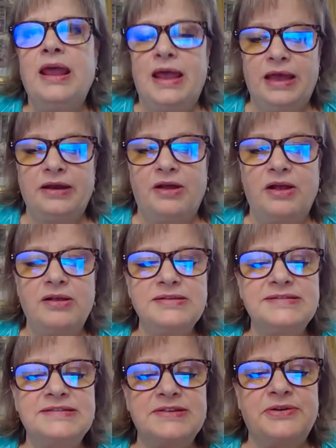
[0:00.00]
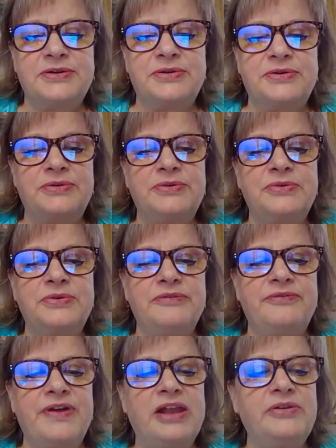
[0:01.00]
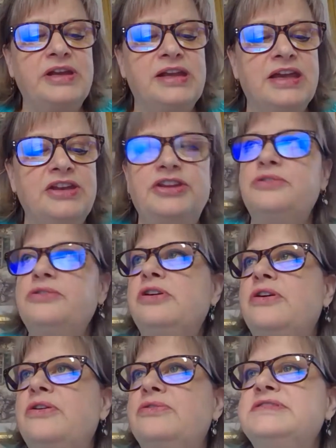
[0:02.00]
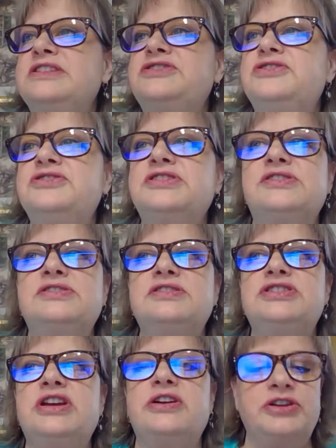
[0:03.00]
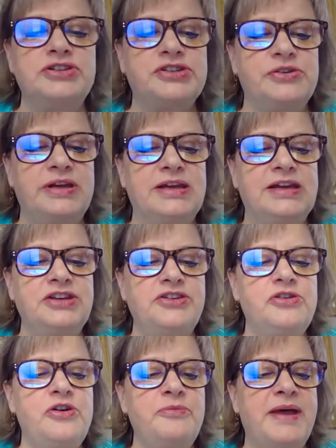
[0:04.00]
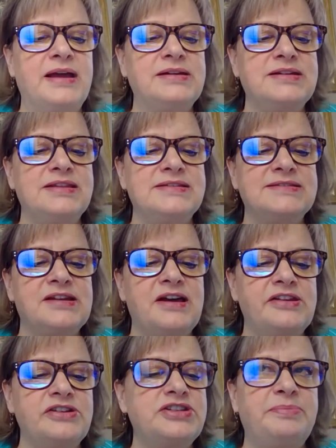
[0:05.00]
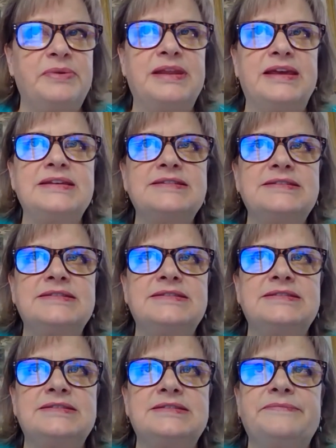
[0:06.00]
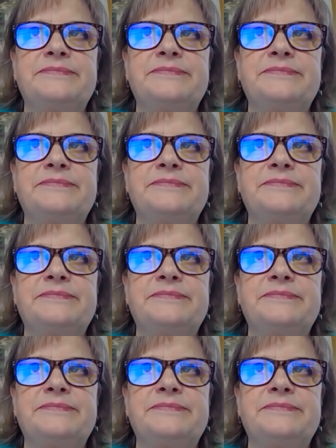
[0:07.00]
And also, Valerie, can you go, since you're sharing your screen, can you go back to the scholarship lists?